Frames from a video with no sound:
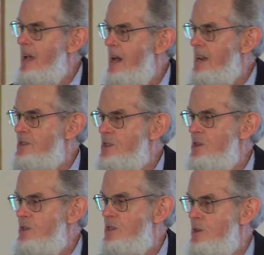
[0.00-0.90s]

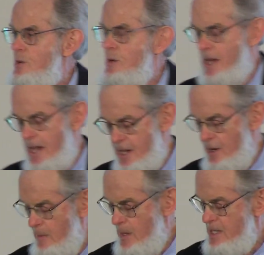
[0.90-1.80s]
attitude to
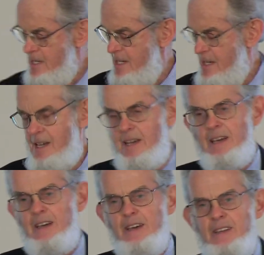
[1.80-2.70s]
economics
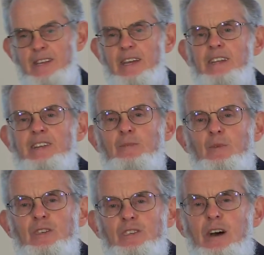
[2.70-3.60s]
tended to
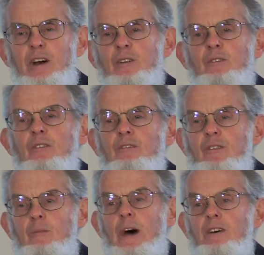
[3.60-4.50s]
be sowed
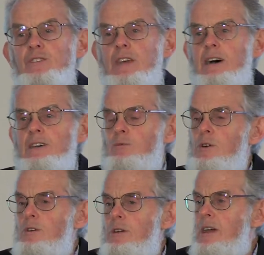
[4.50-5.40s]
from those days.
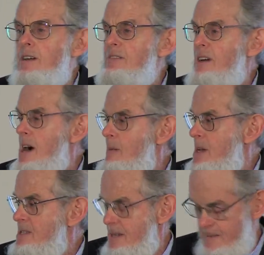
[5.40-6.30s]
We were dairy
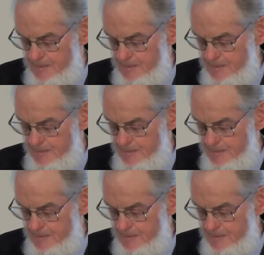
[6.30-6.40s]
farmers.